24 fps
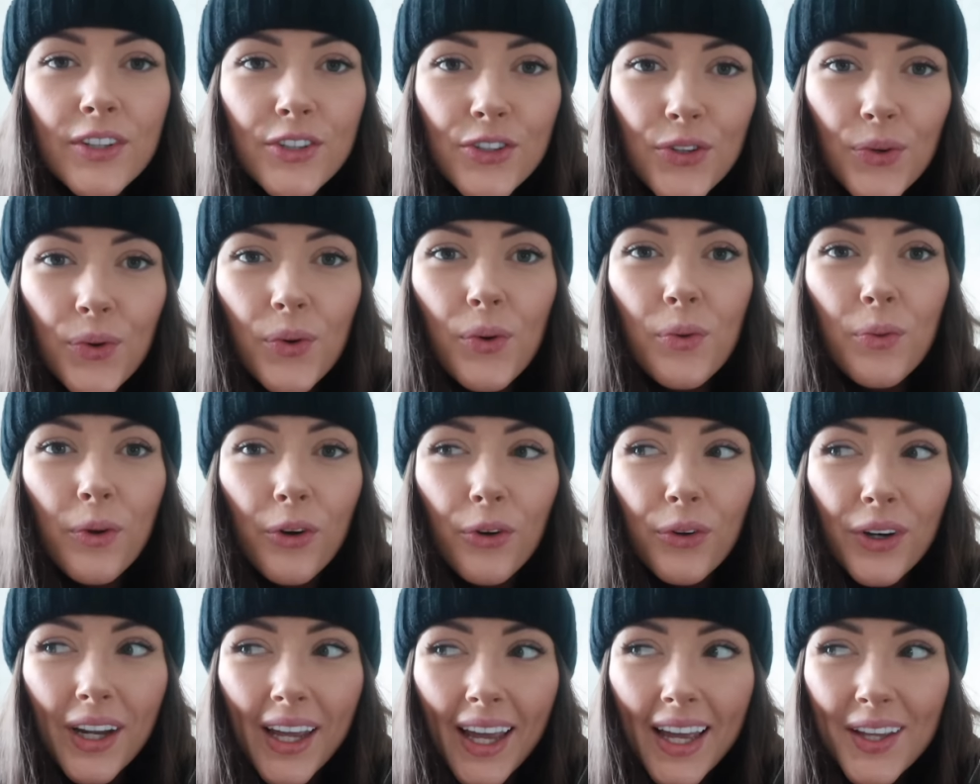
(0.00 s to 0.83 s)
So we're
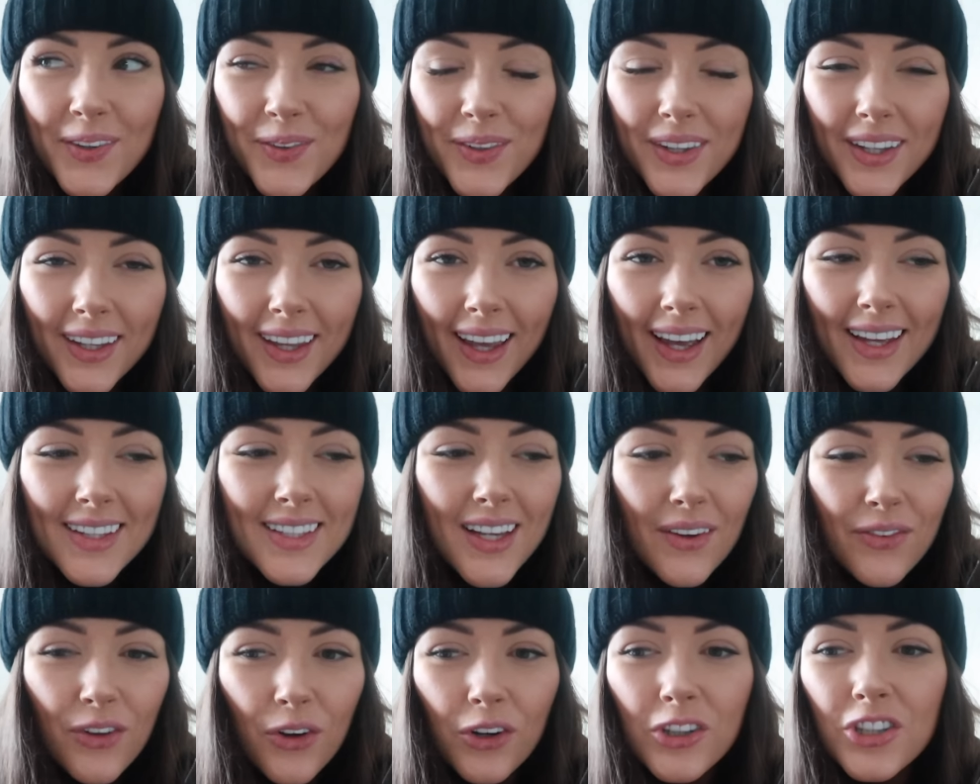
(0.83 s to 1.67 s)
going to head to the kids.
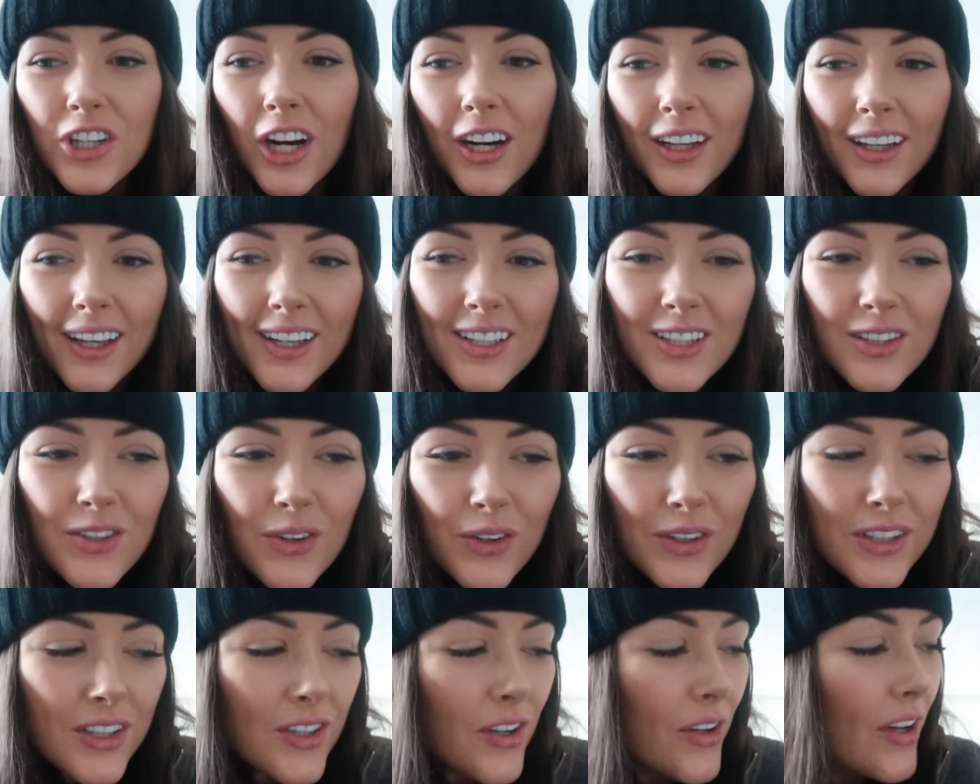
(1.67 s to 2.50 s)
I've got Charlie a
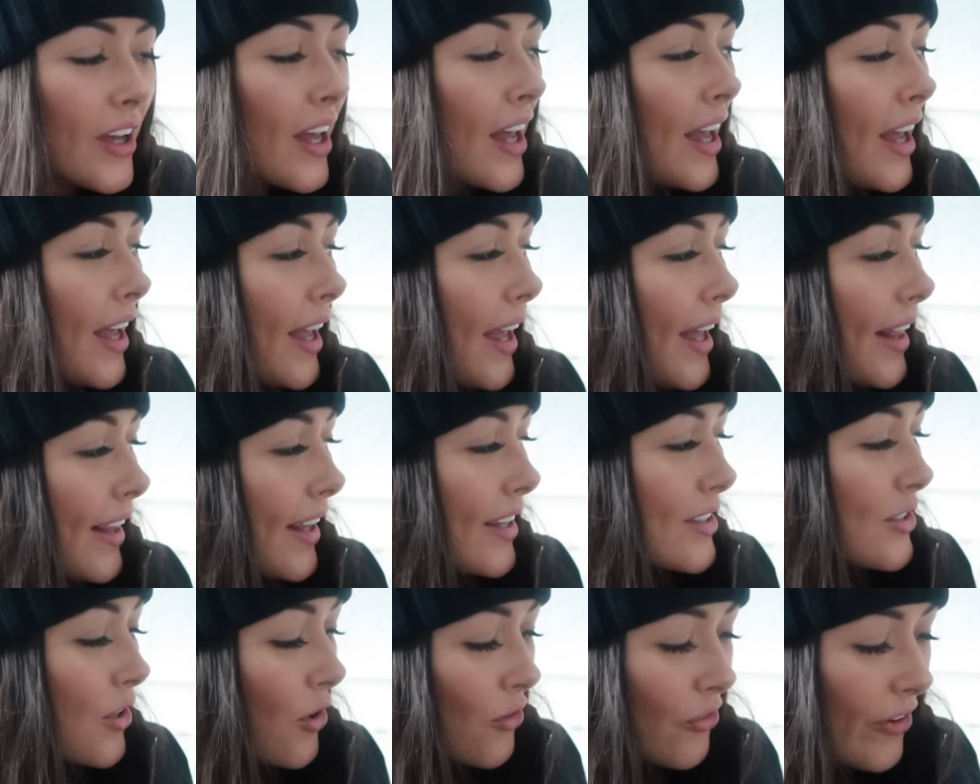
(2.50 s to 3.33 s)
snowsuit.
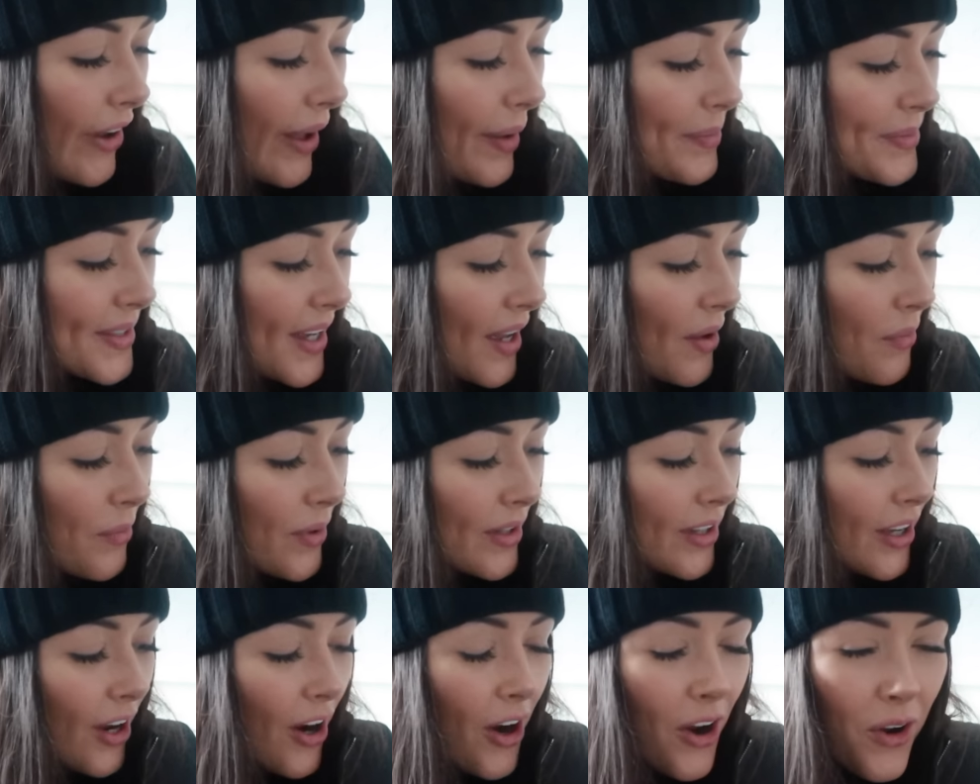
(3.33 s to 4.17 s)
Ella is all wrapped up
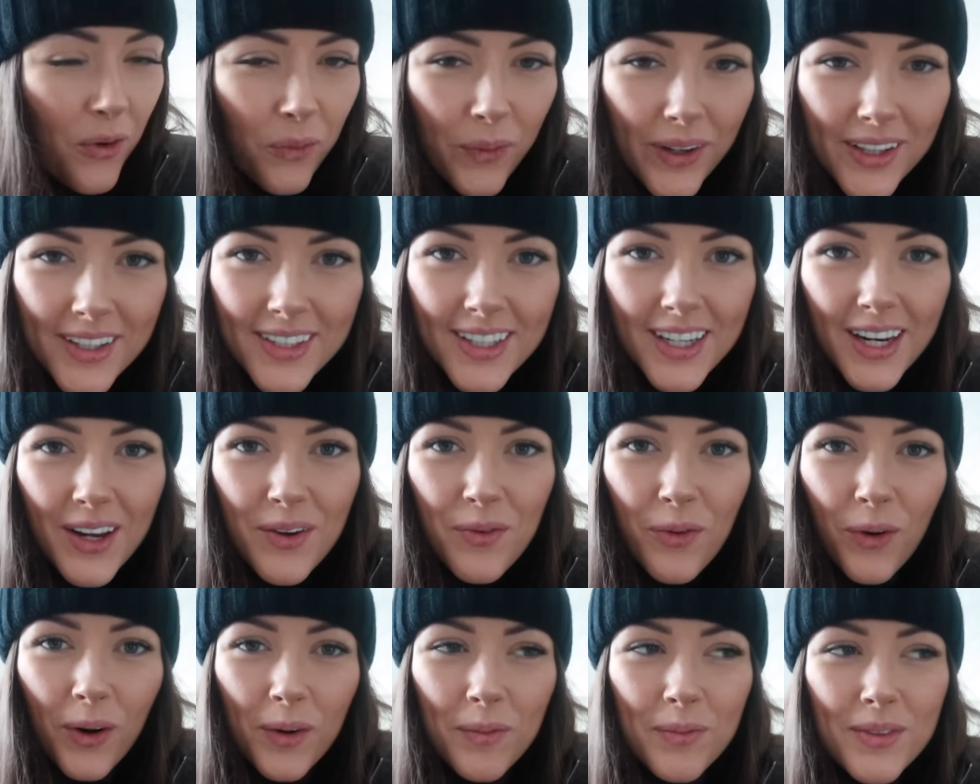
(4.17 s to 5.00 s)
with her wintry
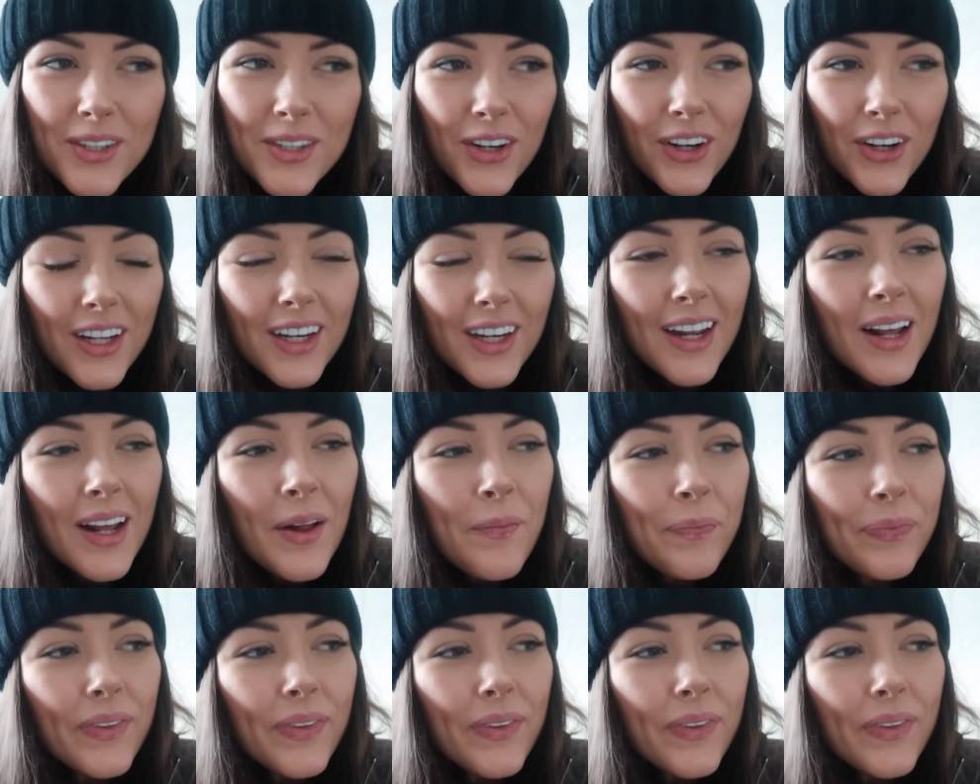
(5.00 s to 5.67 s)
warms on.